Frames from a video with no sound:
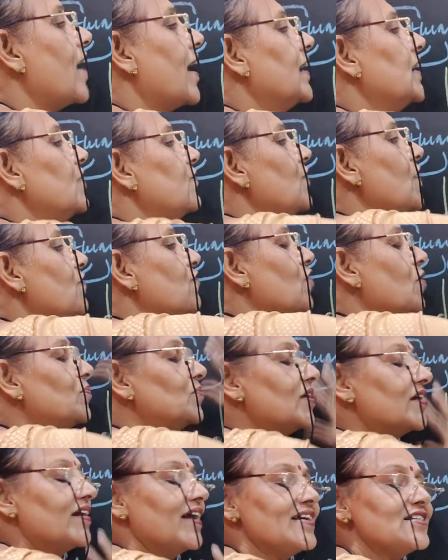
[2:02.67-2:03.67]
run away
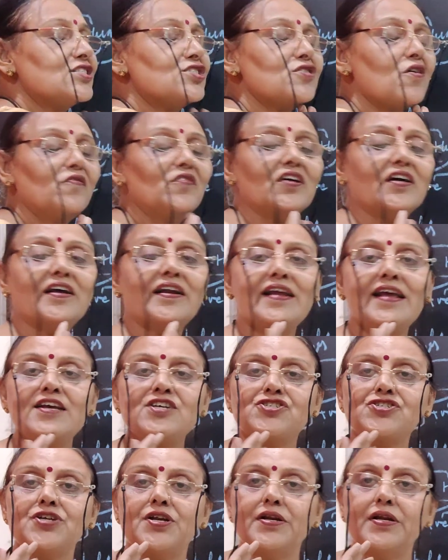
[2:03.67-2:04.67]
from the rest of the
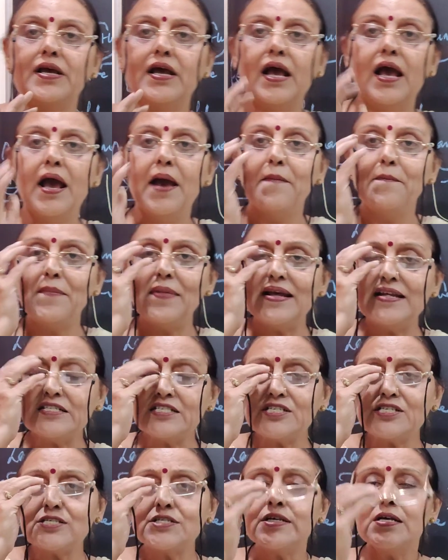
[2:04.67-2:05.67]
creation.
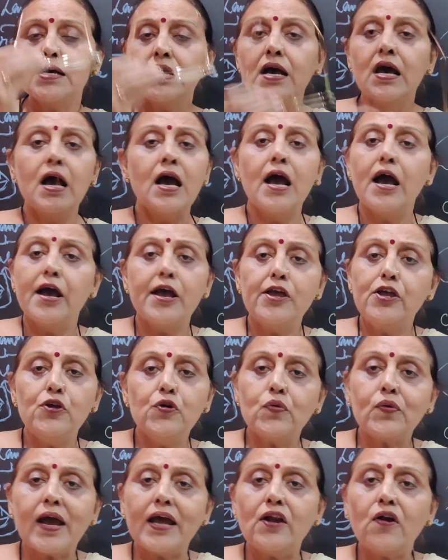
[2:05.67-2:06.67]
Means
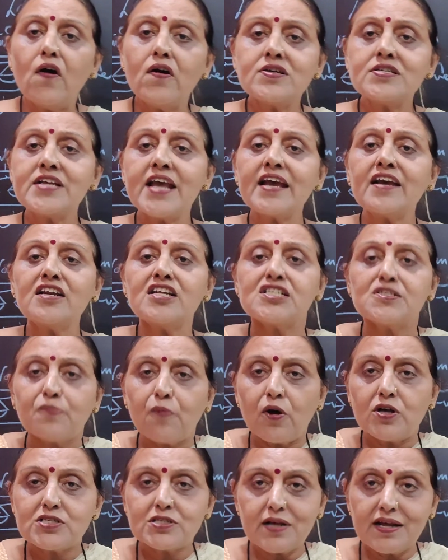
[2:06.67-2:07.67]
you cannot take
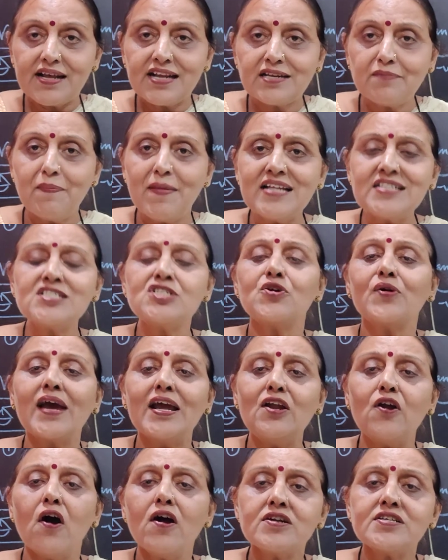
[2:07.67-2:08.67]
it means you
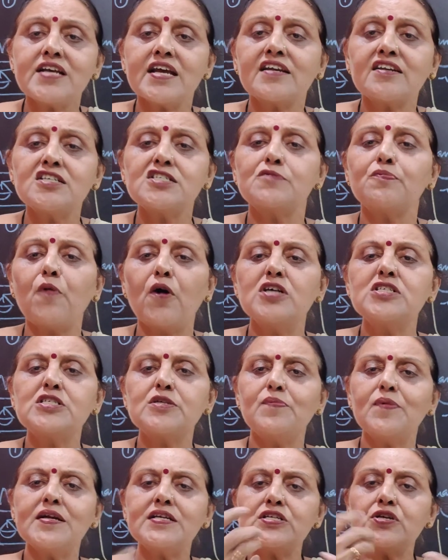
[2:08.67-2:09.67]
cannot take
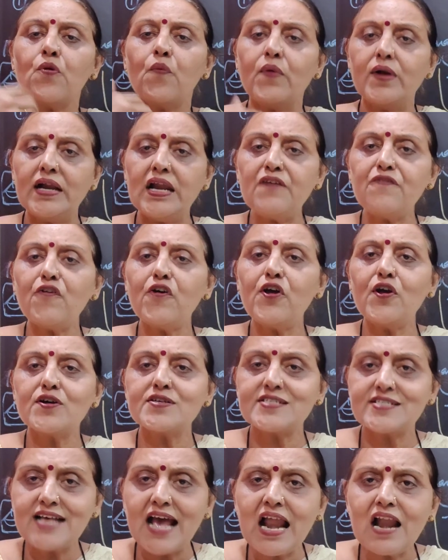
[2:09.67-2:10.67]
responsibility only for
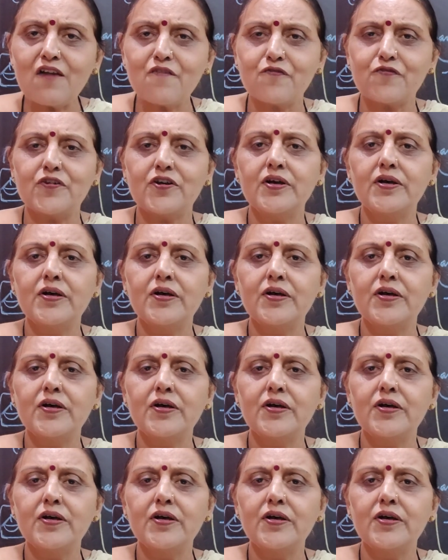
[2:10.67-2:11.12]
yourself.